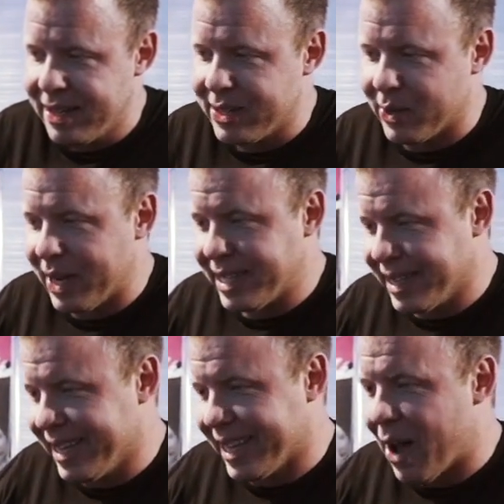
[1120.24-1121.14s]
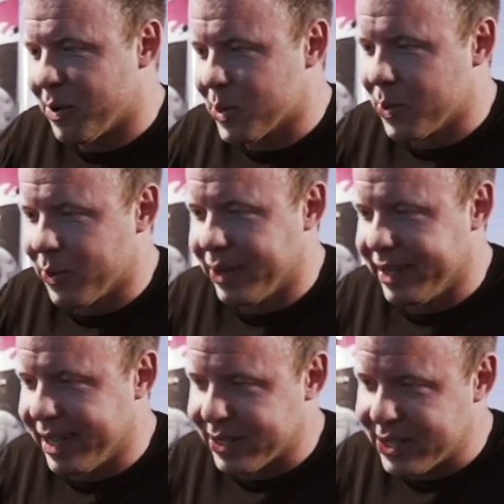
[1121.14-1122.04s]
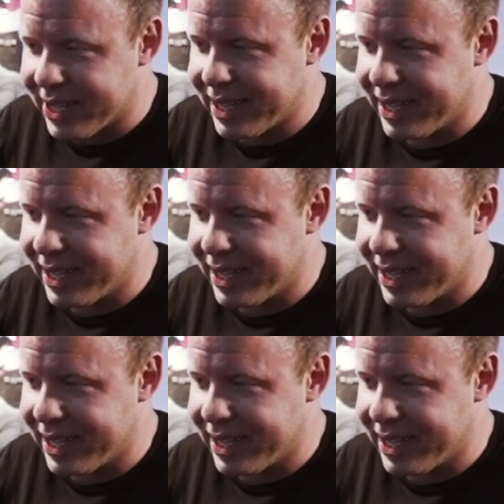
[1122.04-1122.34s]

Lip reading: So that's literally how you grew your rear delts.